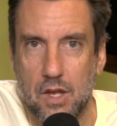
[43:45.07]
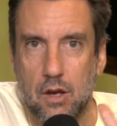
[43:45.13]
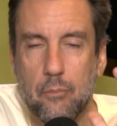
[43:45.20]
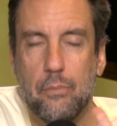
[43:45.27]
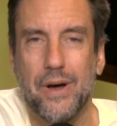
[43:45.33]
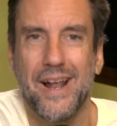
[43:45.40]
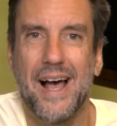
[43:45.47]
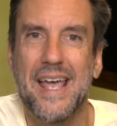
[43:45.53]

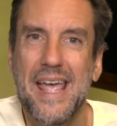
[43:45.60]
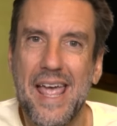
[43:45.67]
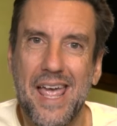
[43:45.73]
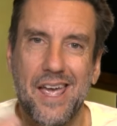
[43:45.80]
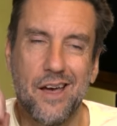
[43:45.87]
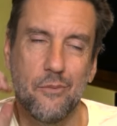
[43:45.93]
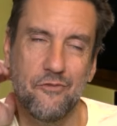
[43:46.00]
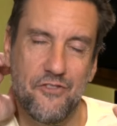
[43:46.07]
But I
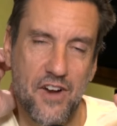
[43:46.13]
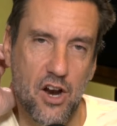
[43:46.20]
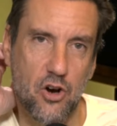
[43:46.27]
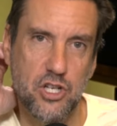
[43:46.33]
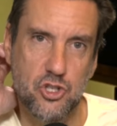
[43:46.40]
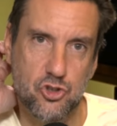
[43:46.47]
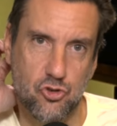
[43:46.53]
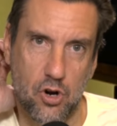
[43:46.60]
am
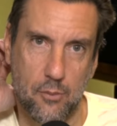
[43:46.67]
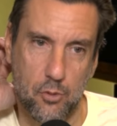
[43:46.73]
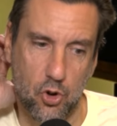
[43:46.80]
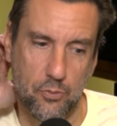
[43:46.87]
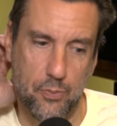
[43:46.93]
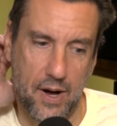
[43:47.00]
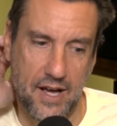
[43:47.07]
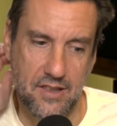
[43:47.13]
very
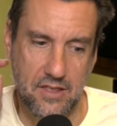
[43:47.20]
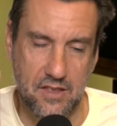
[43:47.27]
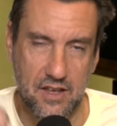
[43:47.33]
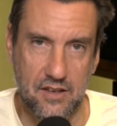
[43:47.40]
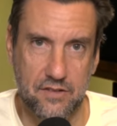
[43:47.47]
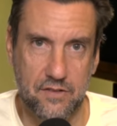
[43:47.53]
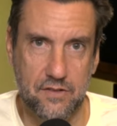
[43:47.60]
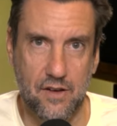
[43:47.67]
troubled by
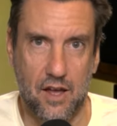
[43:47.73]
this.